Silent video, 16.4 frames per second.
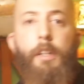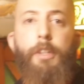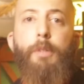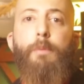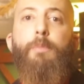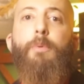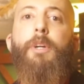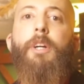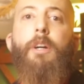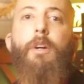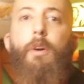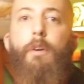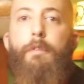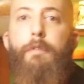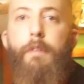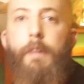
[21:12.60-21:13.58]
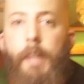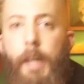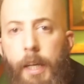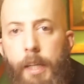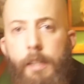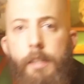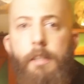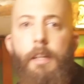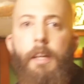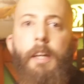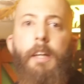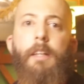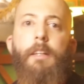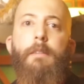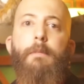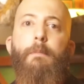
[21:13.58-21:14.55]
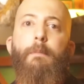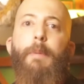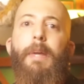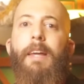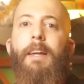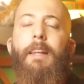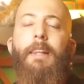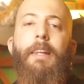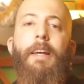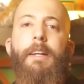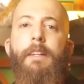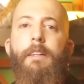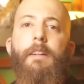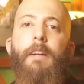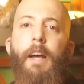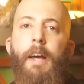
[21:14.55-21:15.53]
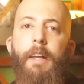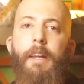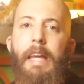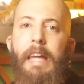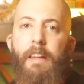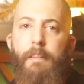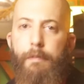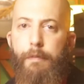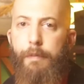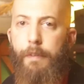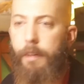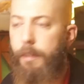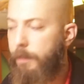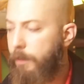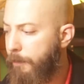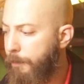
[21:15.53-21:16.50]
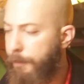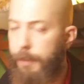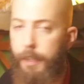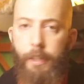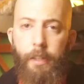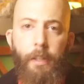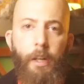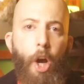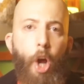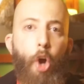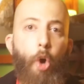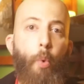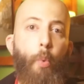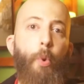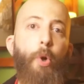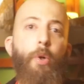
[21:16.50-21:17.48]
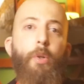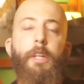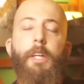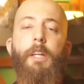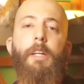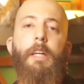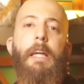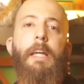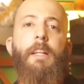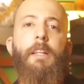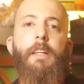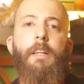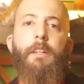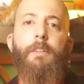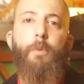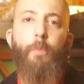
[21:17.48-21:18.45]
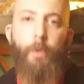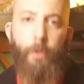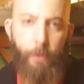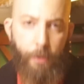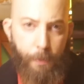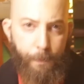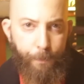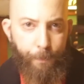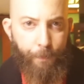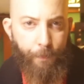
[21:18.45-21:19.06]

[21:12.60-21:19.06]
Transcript: the bringer of light, and being later an infernal figure ruling in the underworld.